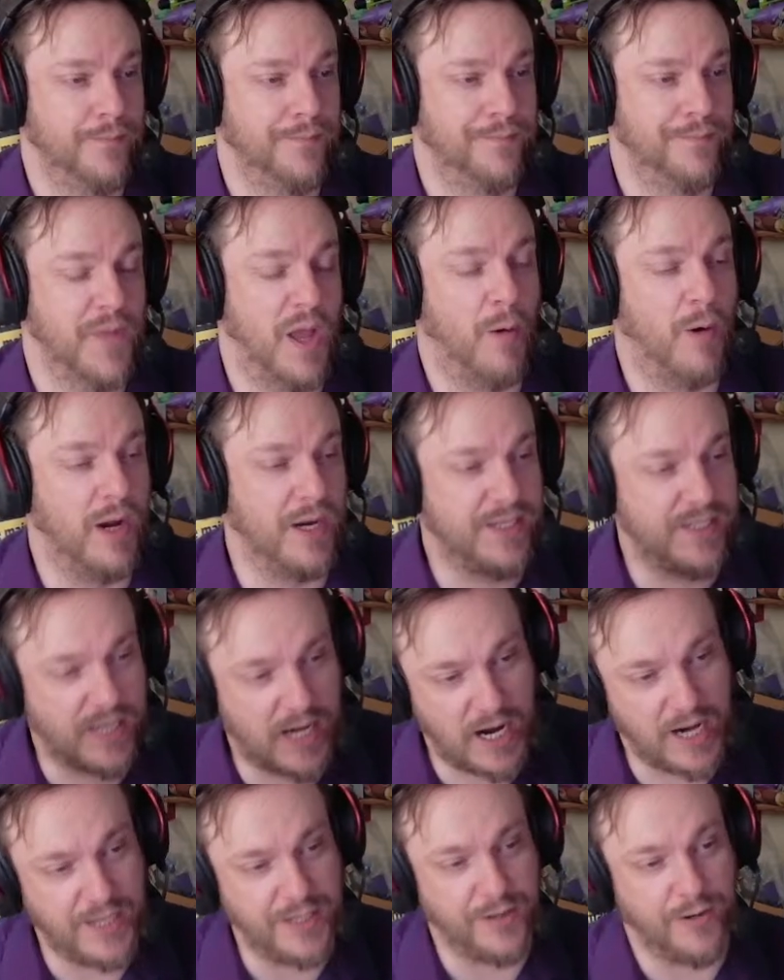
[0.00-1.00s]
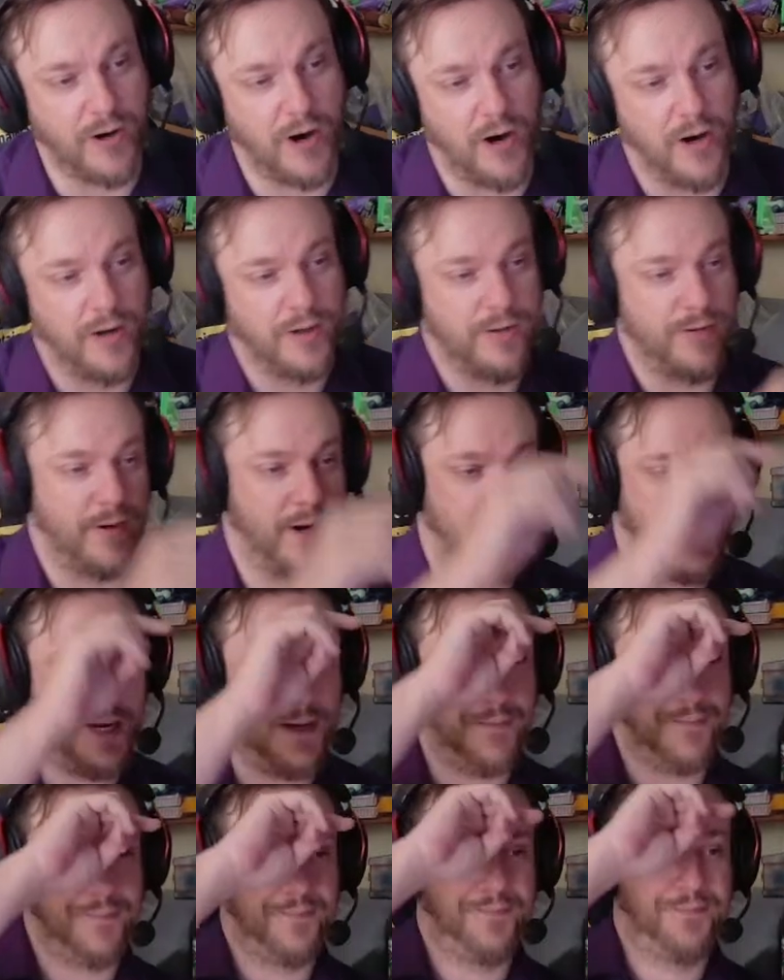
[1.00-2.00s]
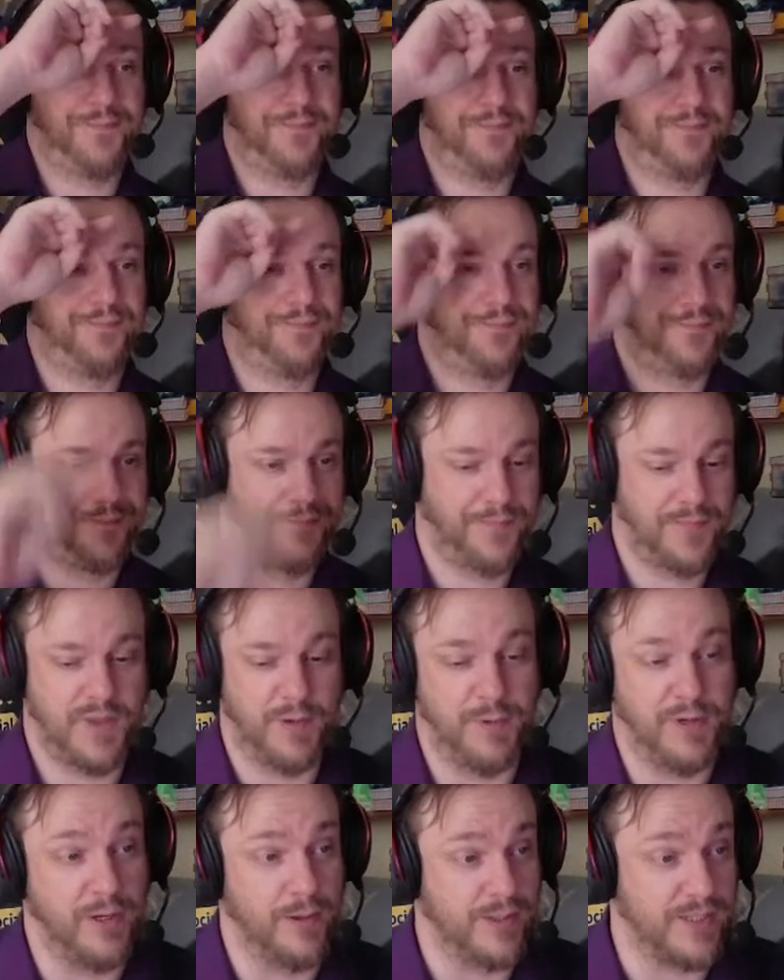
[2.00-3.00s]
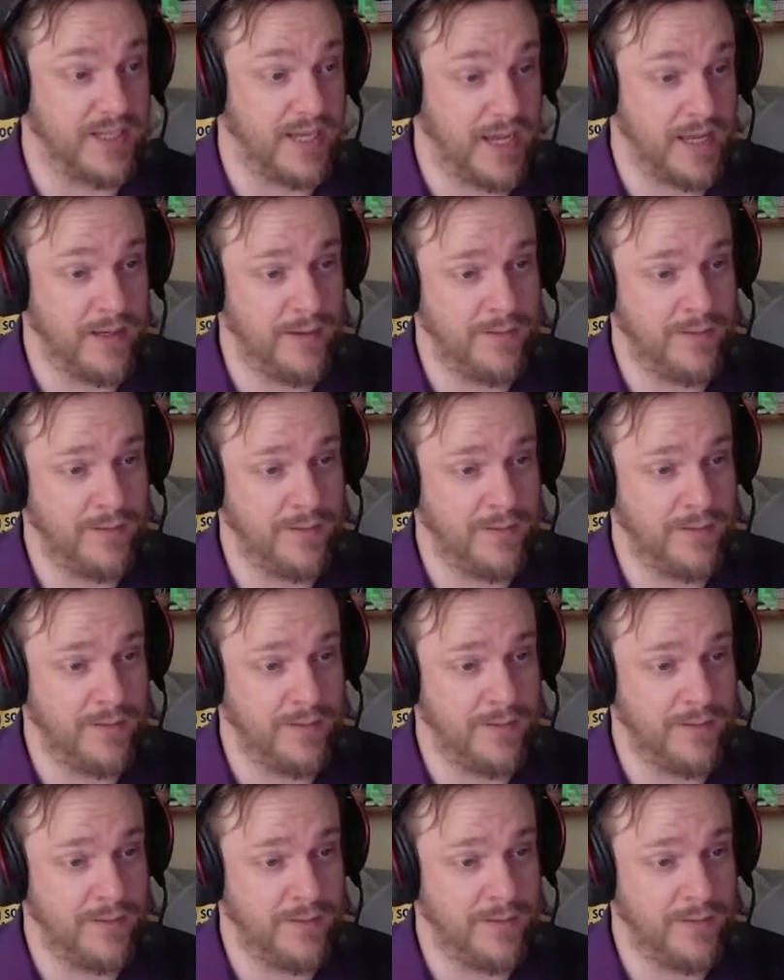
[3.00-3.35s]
I want a tighter arc, right? Can we go 10?